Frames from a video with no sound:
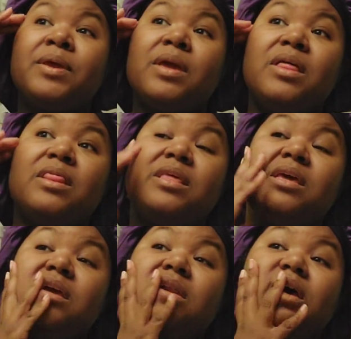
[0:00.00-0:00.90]
and
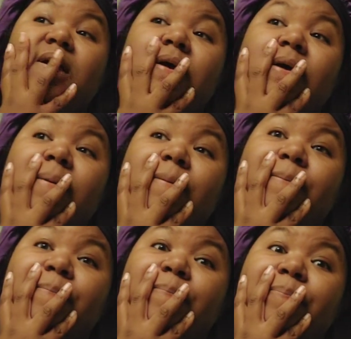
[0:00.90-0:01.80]
then
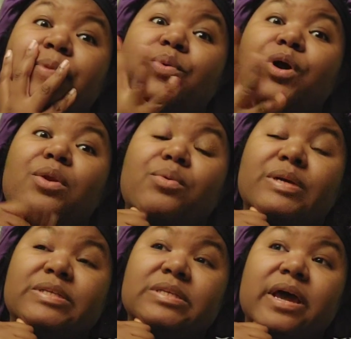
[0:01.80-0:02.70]
we're gonna
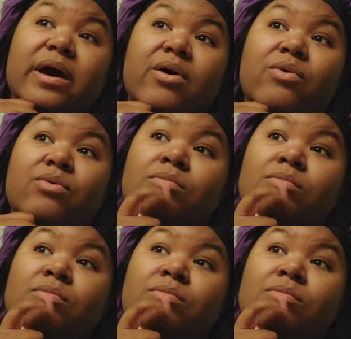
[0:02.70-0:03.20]
rinse it out.